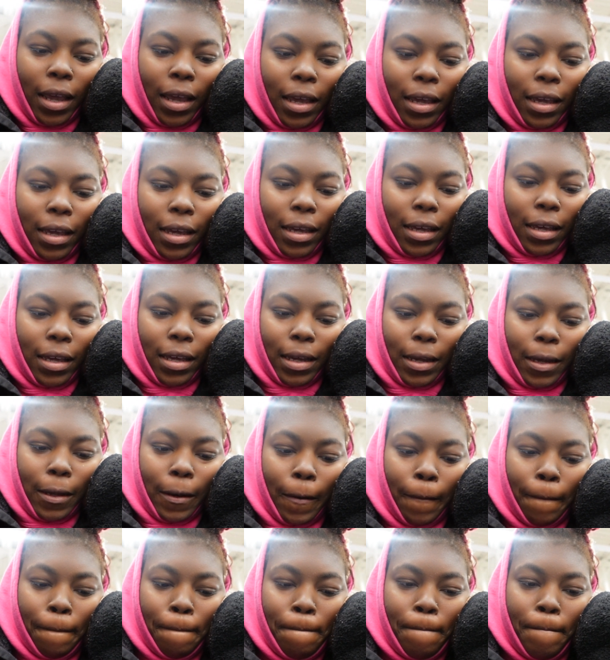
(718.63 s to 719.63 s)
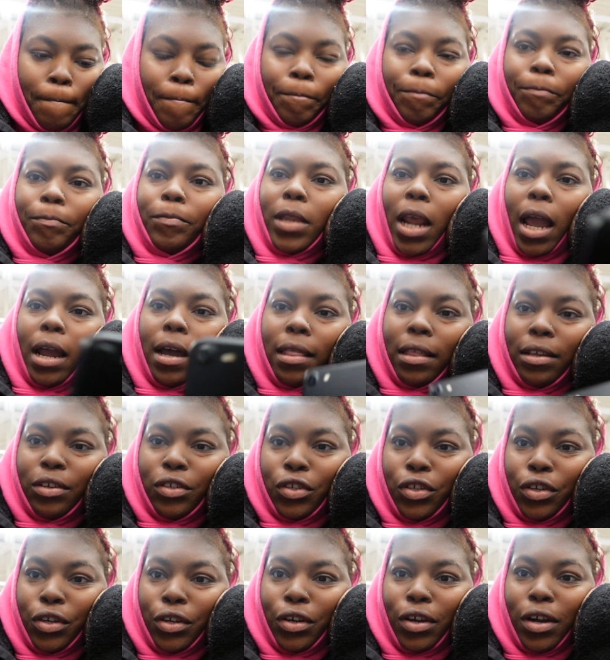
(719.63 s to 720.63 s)
And I got the
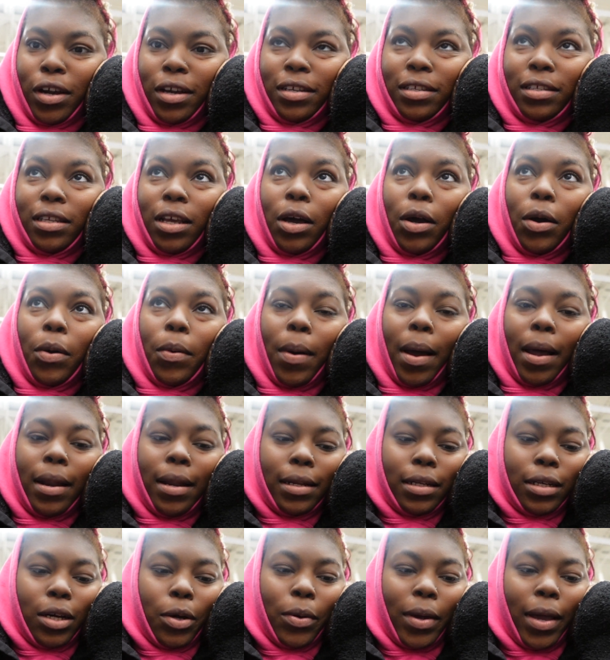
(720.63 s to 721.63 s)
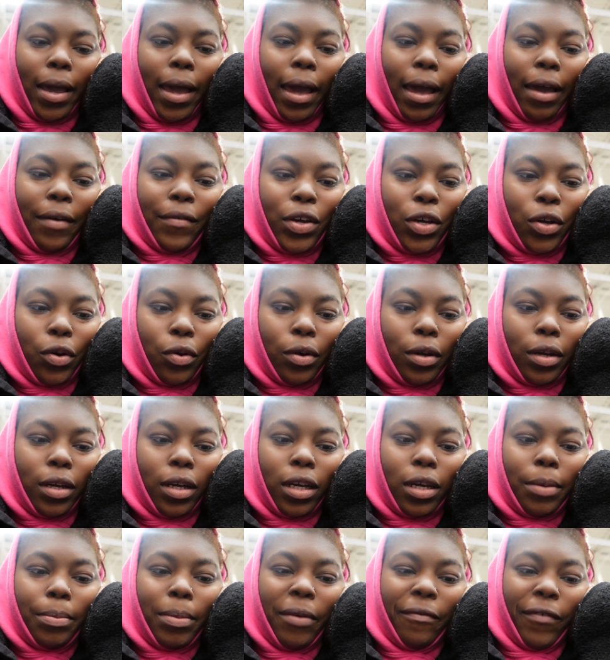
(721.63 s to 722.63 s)
sugar, so I need to go get heavy
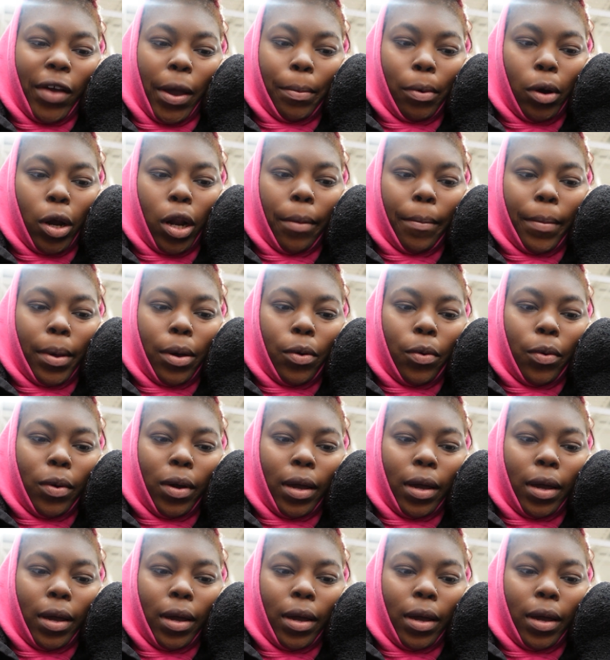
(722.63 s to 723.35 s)
cream, evaporated milk,